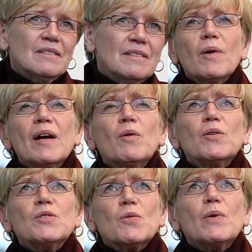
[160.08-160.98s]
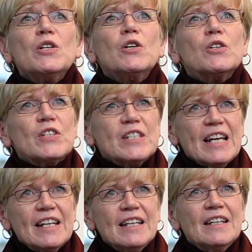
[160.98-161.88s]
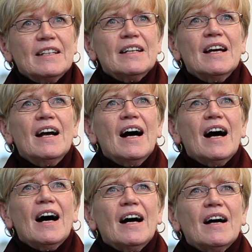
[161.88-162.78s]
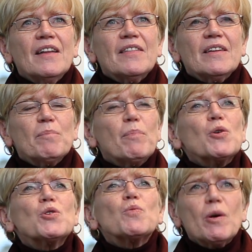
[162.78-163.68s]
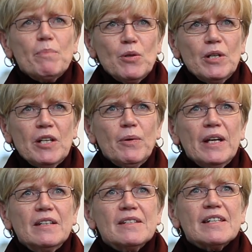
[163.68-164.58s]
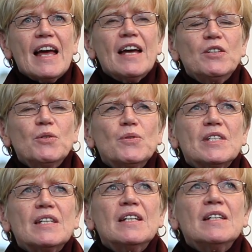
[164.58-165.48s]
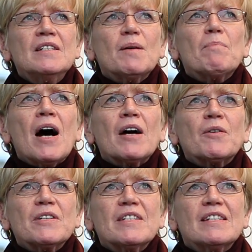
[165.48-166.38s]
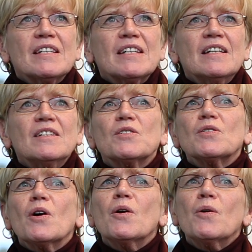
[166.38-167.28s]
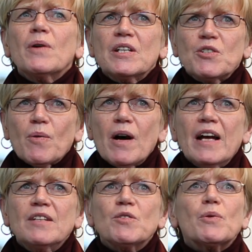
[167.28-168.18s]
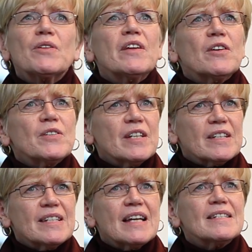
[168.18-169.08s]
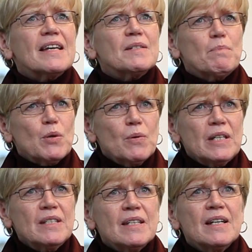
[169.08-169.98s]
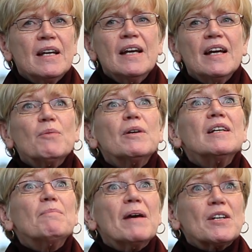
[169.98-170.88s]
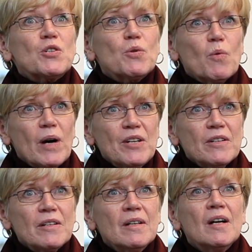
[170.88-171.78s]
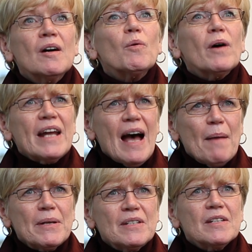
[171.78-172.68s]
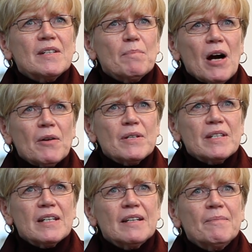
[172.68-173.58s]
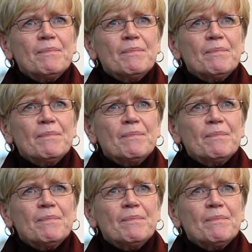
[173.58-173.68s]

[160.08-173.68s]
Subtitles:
Right, so when you're studying the post-war beauty queens and you see democracy so entwined with their success as beauties, it really makes you wonder what happened to democracy.